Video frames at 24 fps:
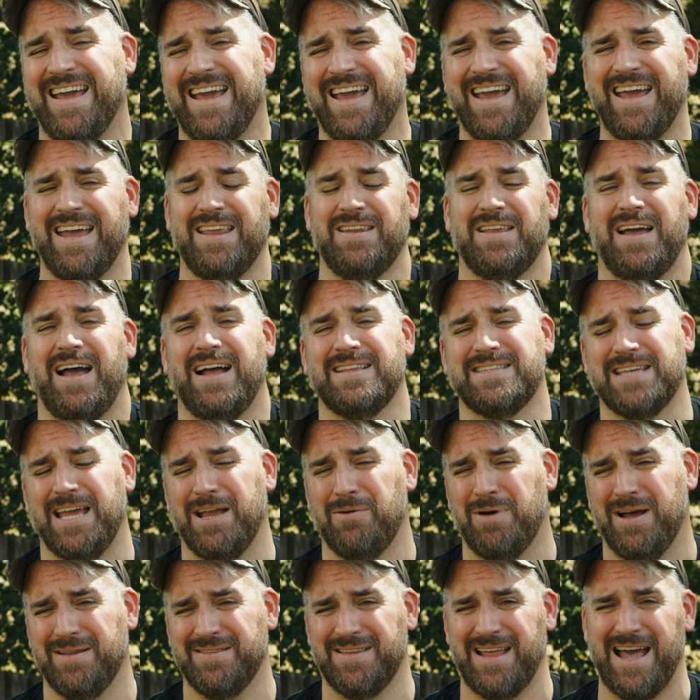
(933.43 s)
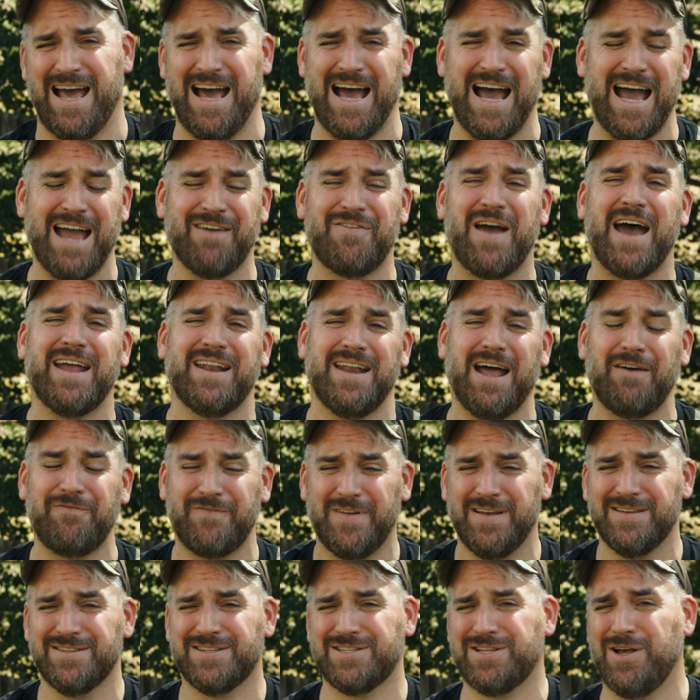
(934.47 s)
And I tell you what, I've had enough,
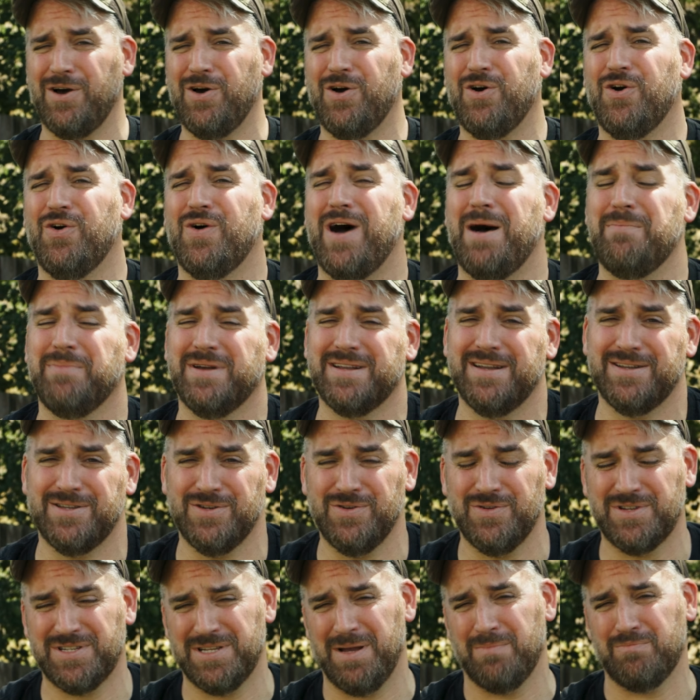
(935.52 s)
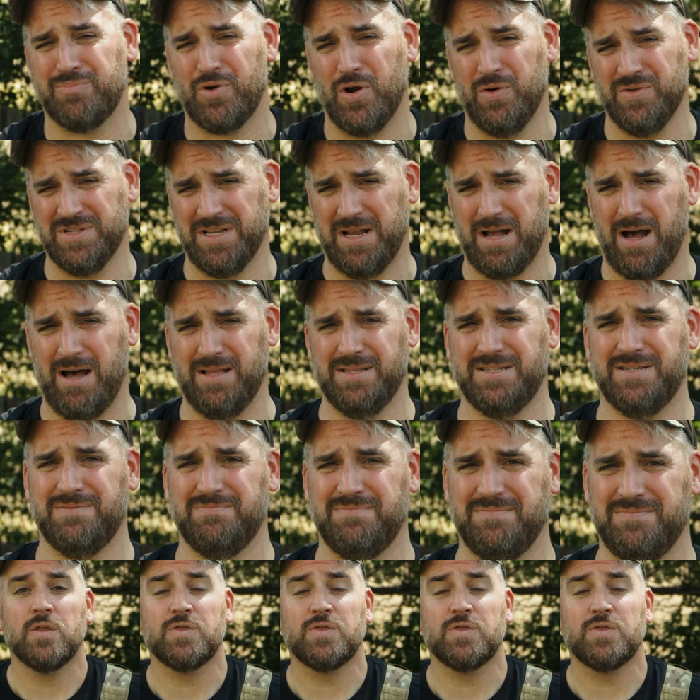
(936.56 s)
so I'm gonna do some pros and cons.